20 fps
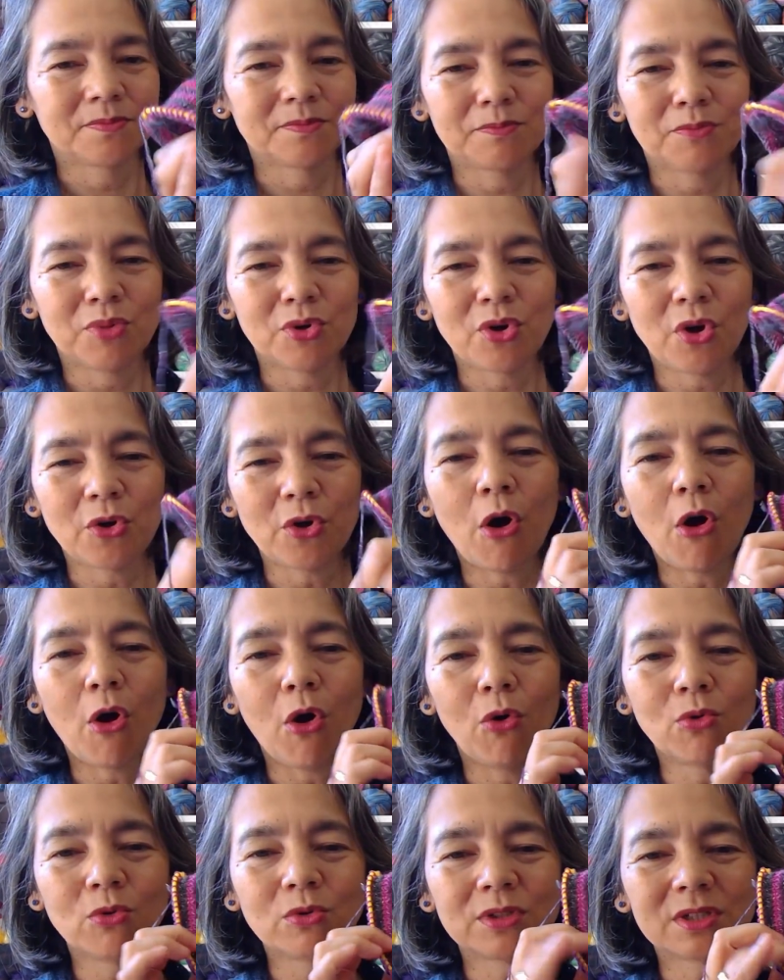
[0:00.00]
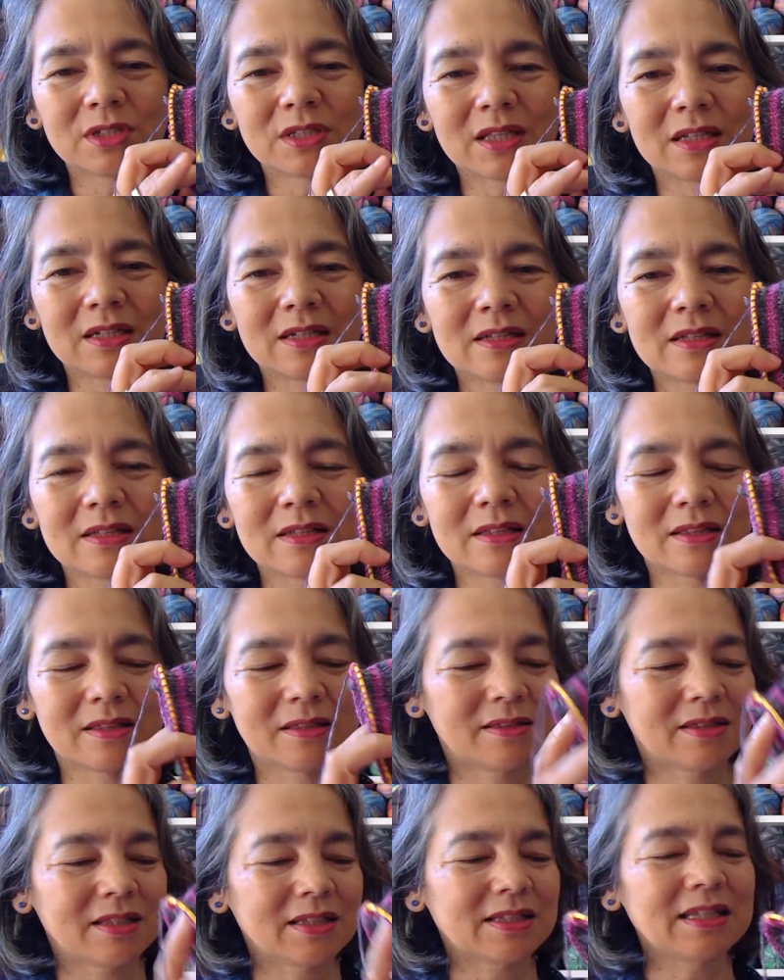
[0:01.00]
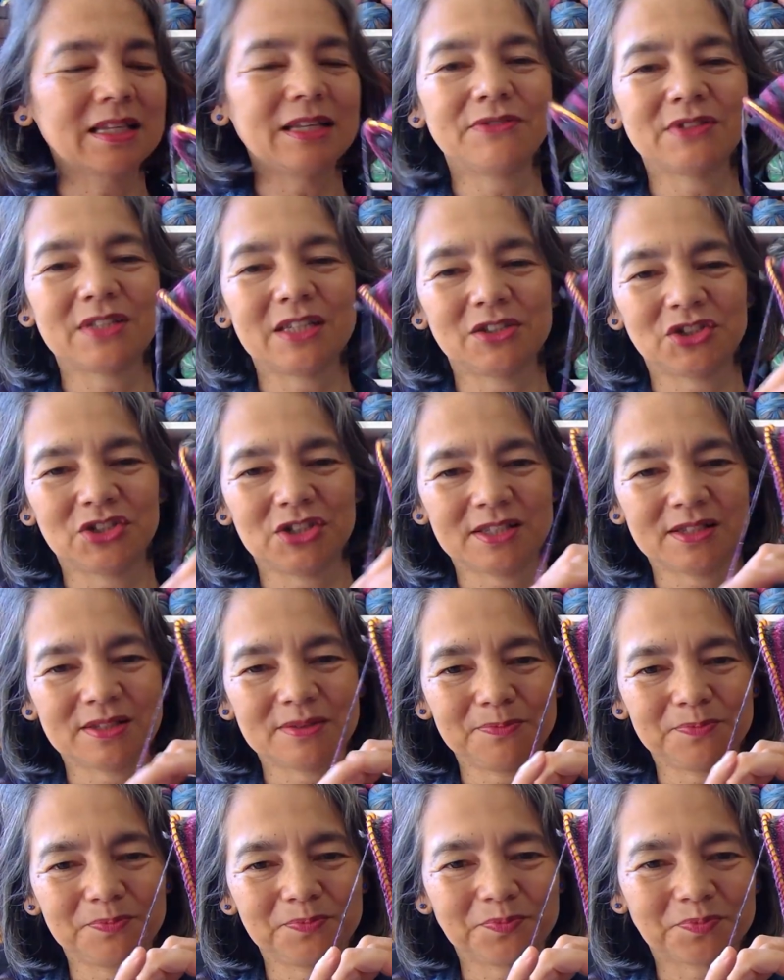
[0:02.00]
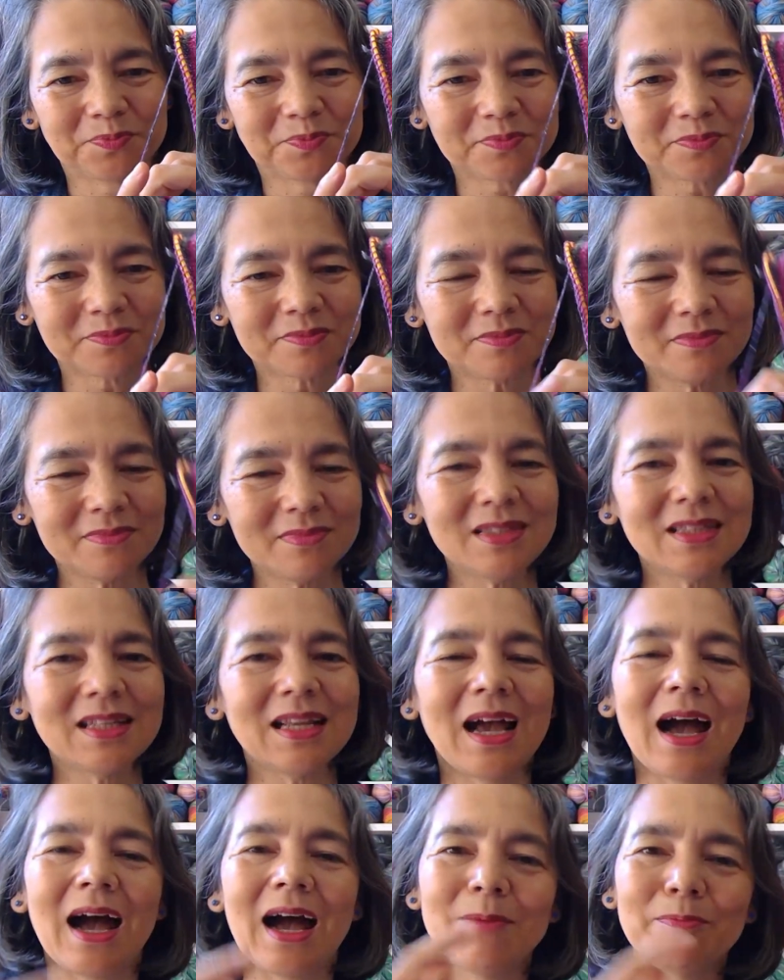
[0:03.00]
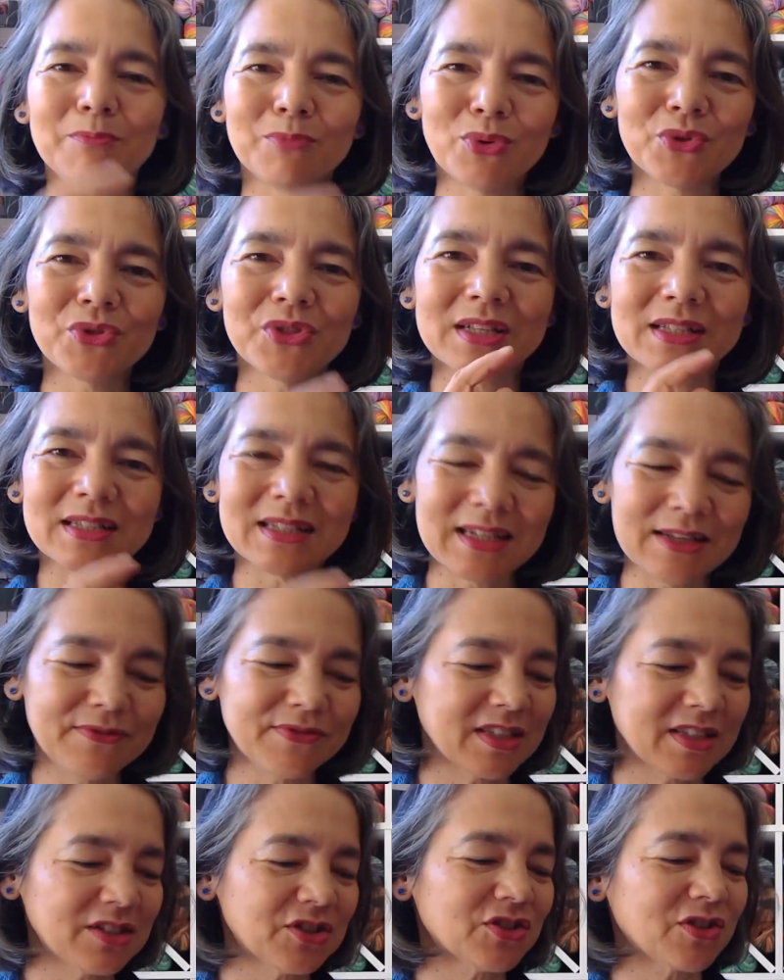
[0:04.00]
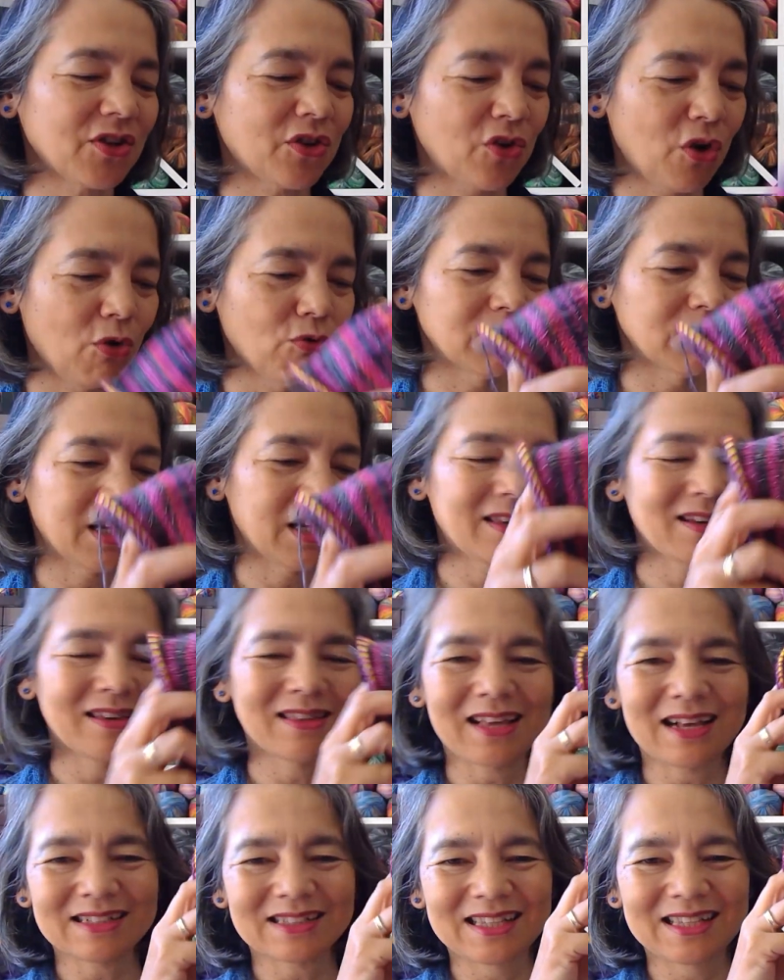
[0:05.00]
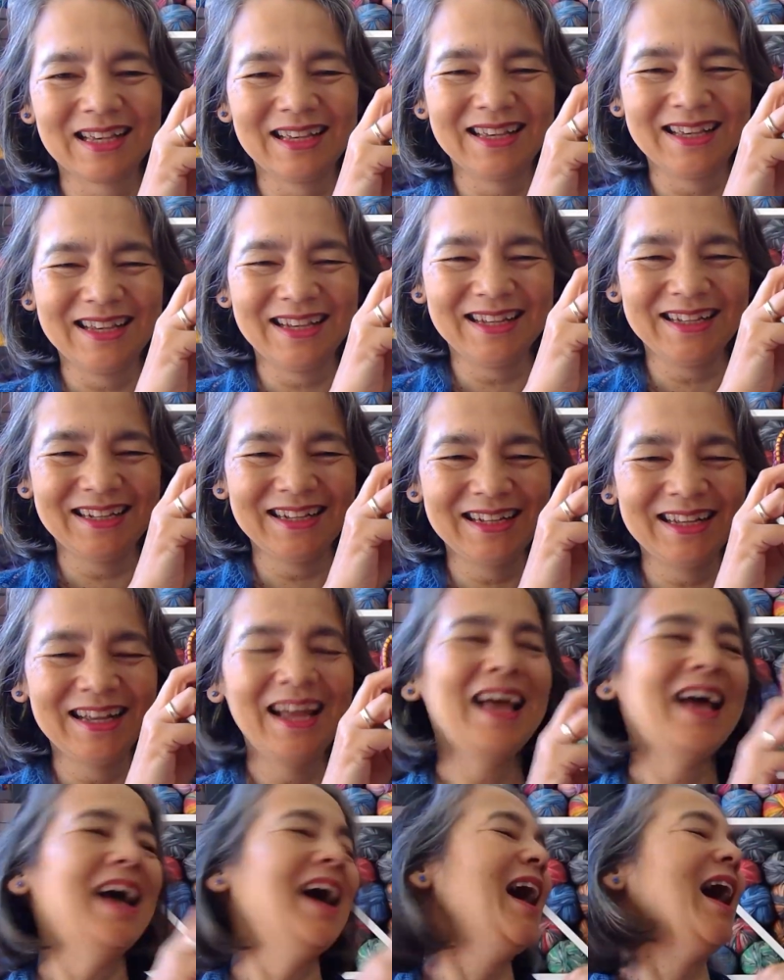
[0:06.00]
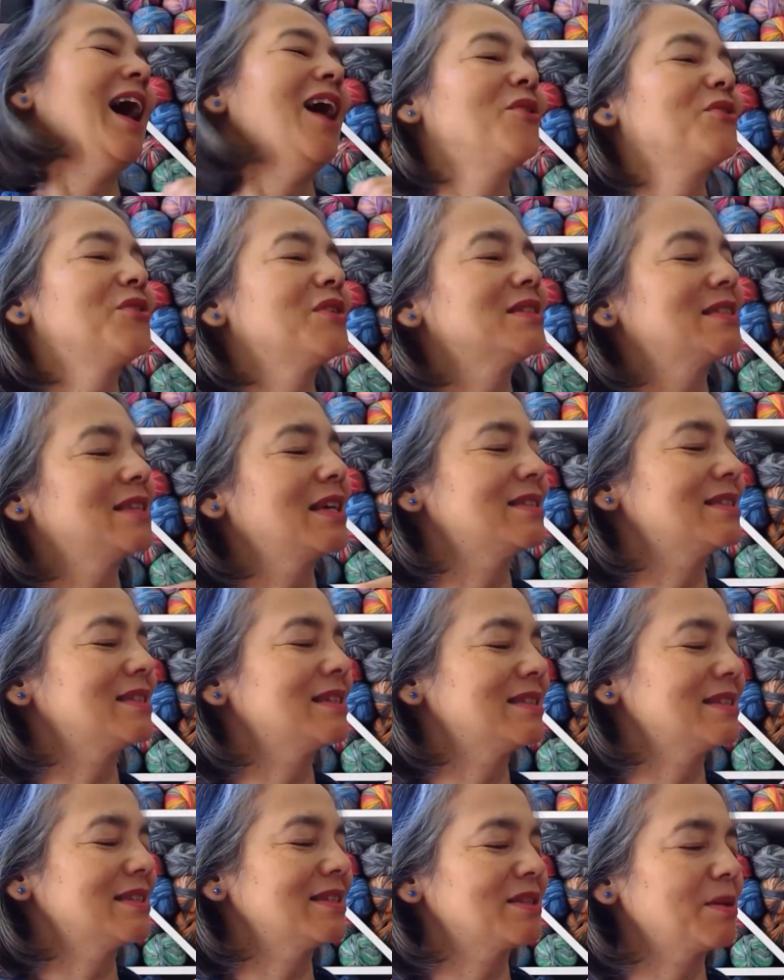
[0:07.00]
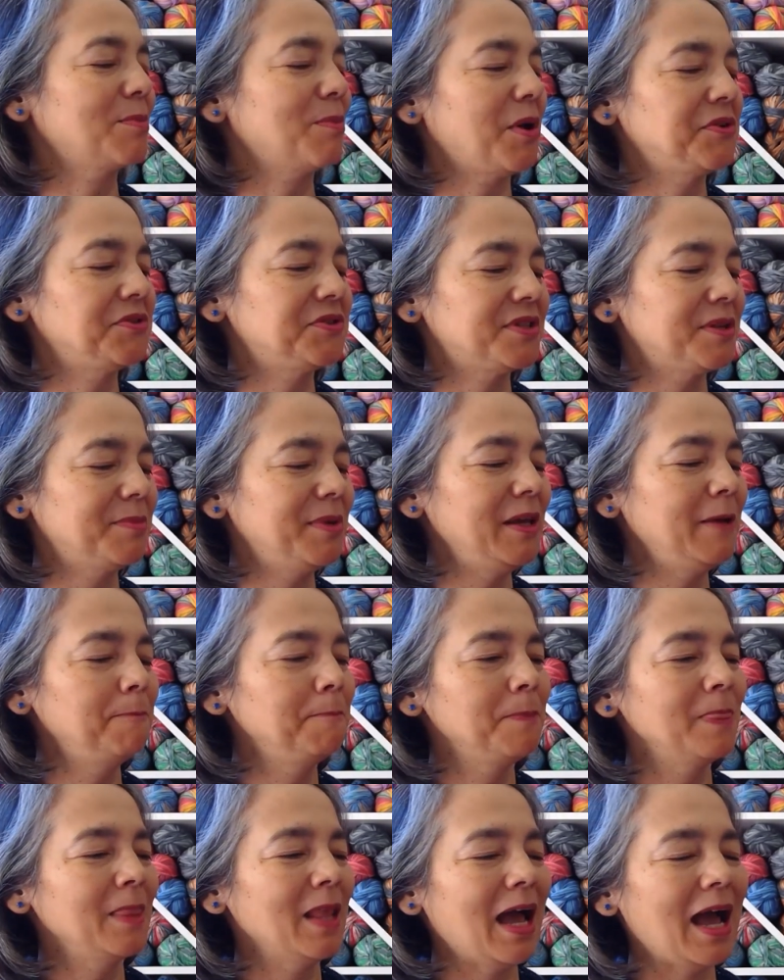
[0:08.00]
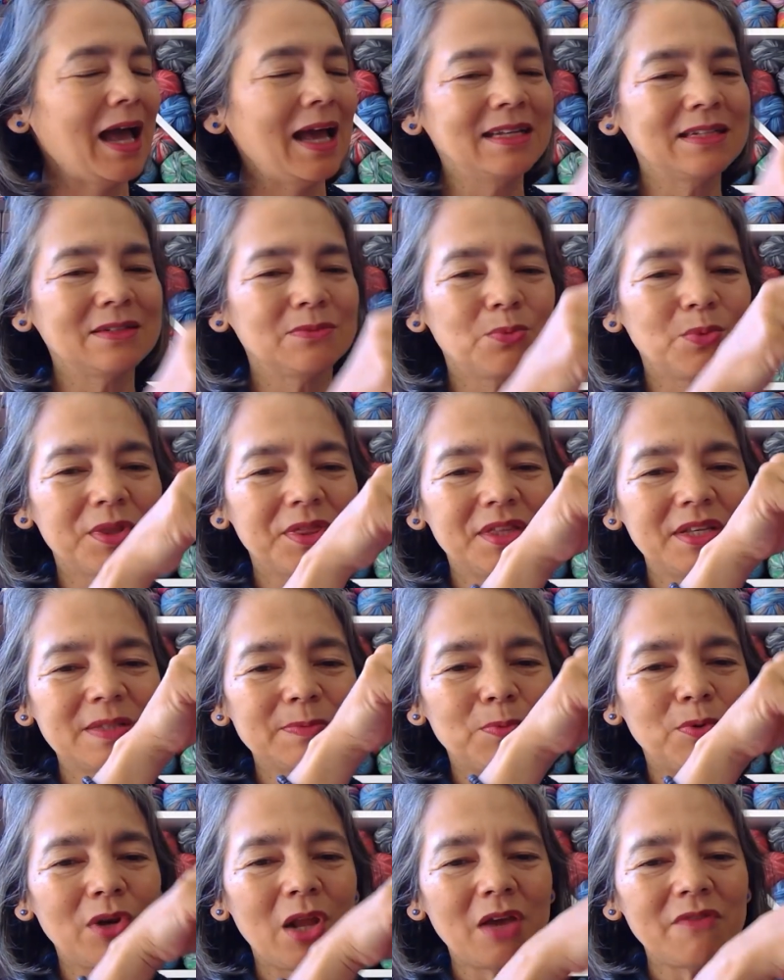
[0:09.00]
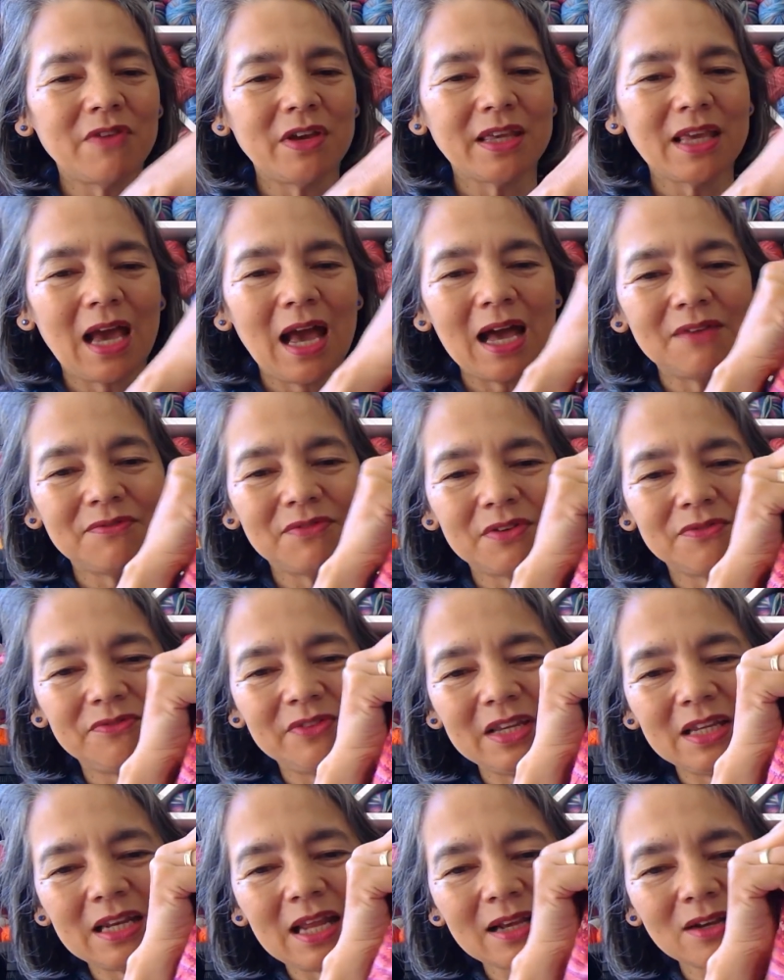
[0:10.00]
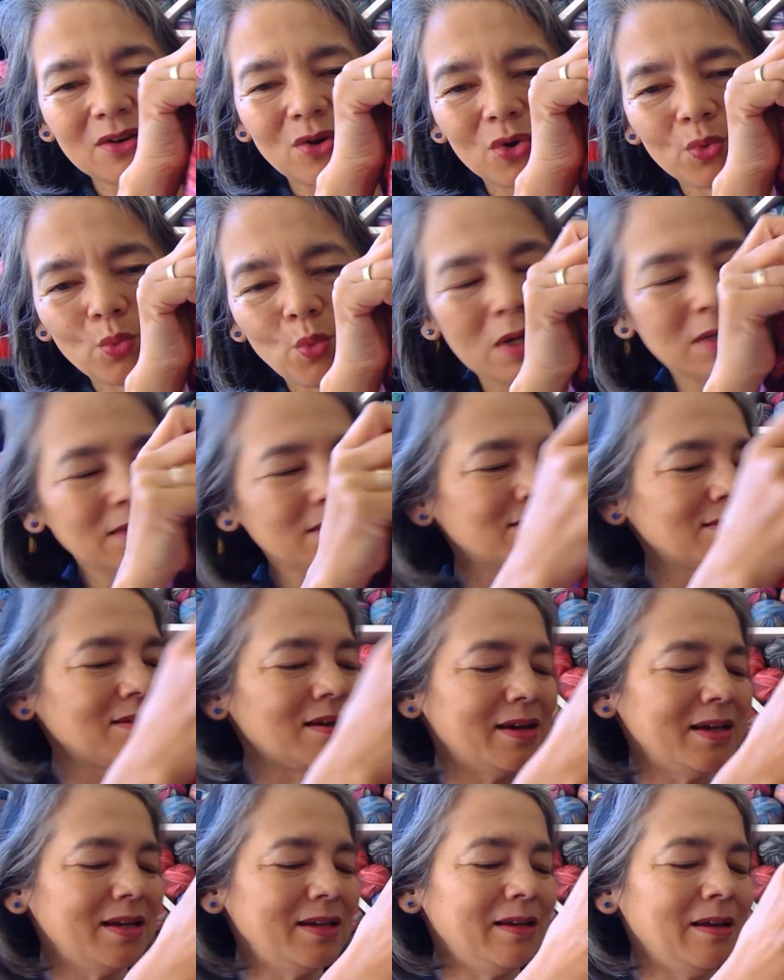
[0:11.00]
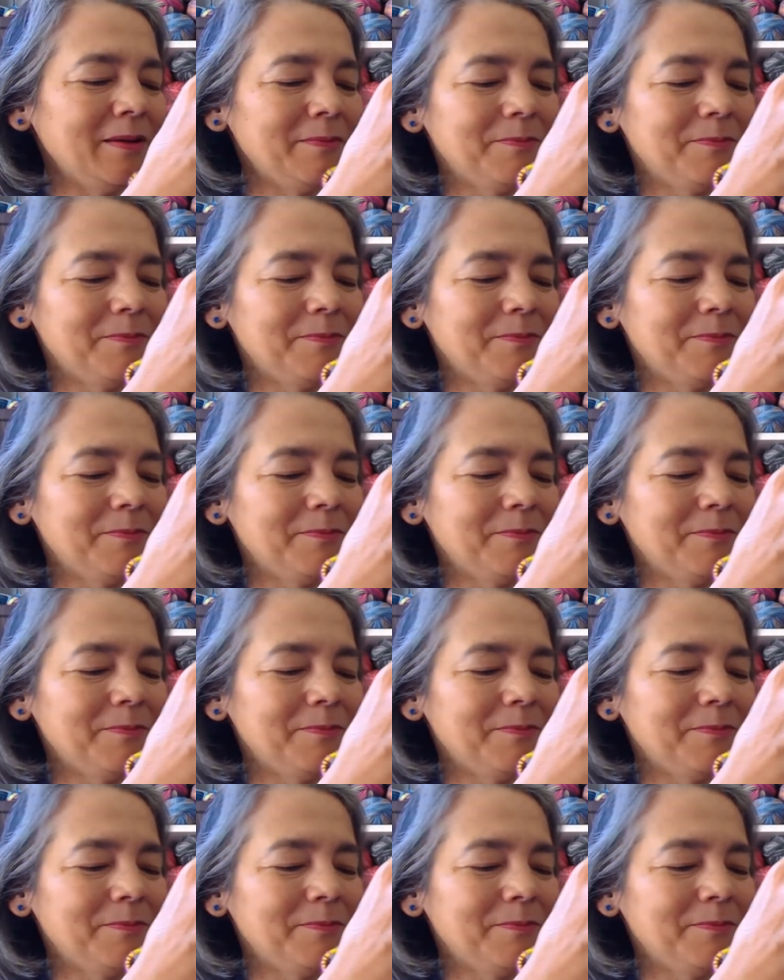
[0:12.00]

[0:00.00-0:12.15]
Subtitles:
put on hold the the sleeve stitches. I put the sleeve stitches on hold. I think that's how the sentence is supposed to be. And with this pullover, you have a V-neck on one side,